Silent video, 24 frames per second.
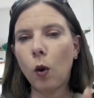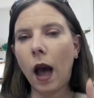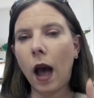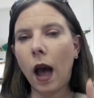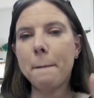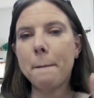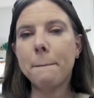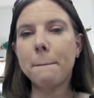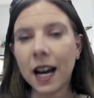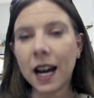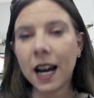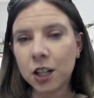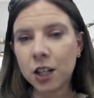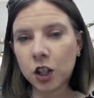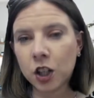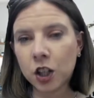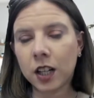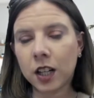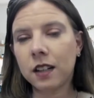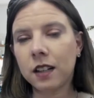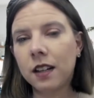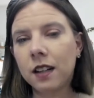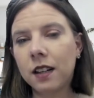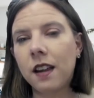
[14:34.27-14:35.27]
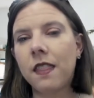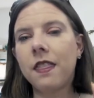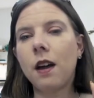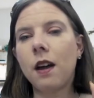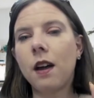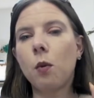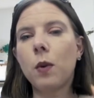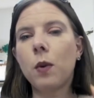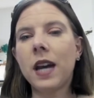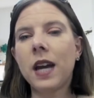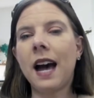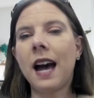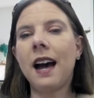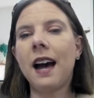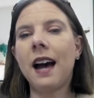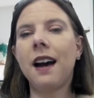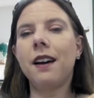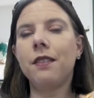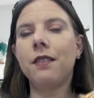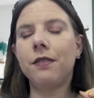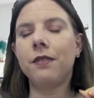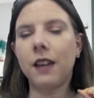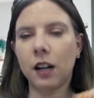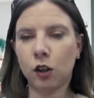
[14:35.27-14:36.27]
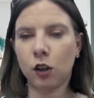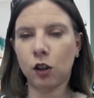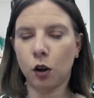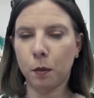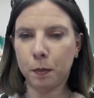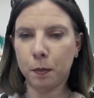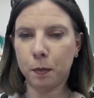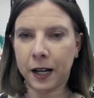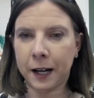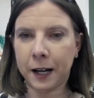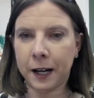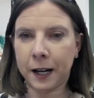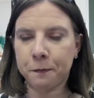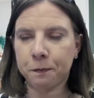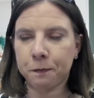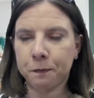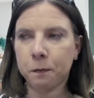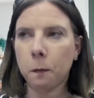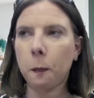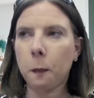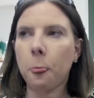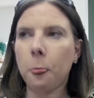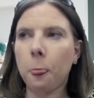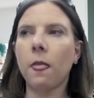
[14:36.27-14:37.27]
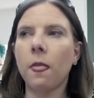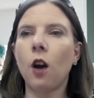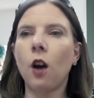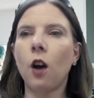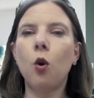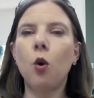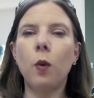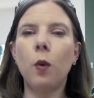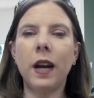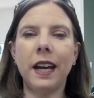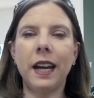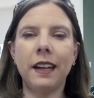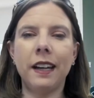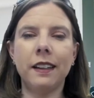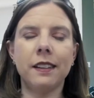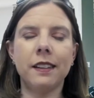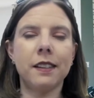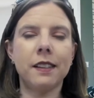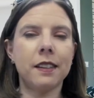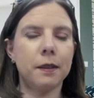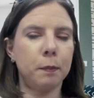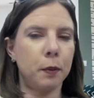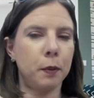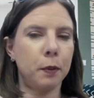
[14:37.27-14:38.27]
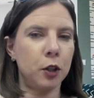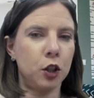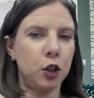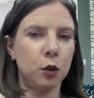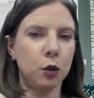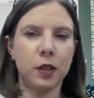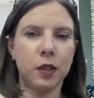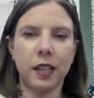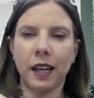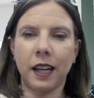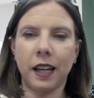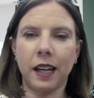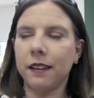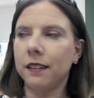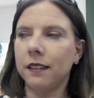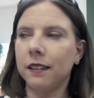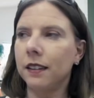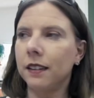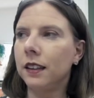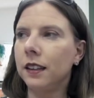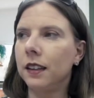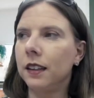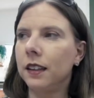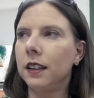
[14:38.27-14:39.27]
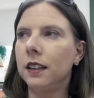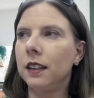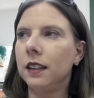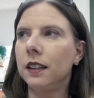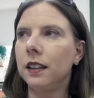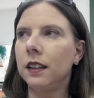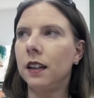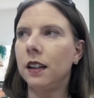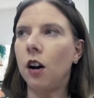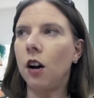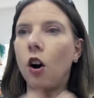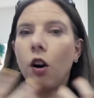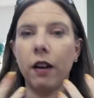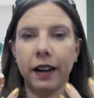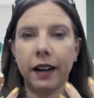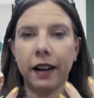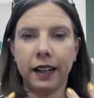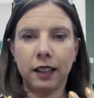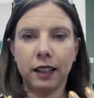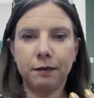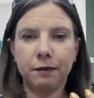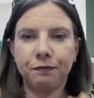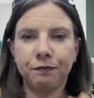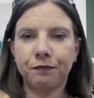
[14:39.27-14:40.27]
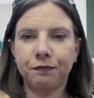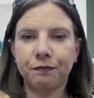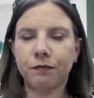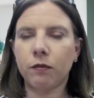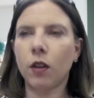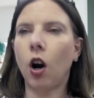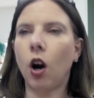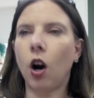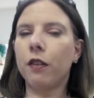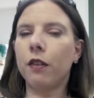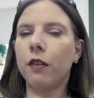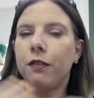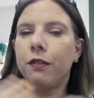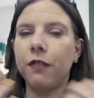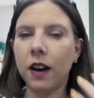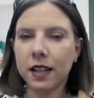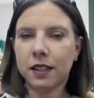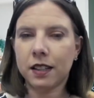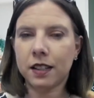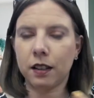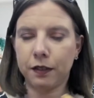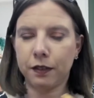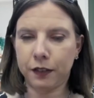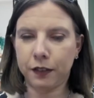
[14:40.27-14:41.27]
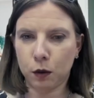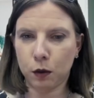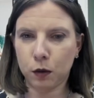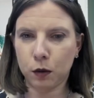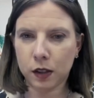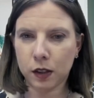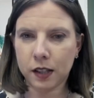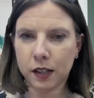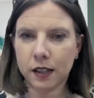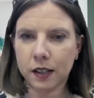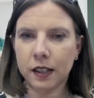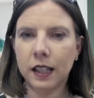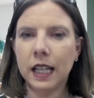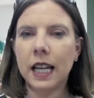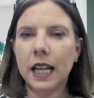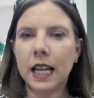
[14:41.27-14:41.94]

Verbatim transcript: Imagine that we have a company who is producing oil or fossil fuels.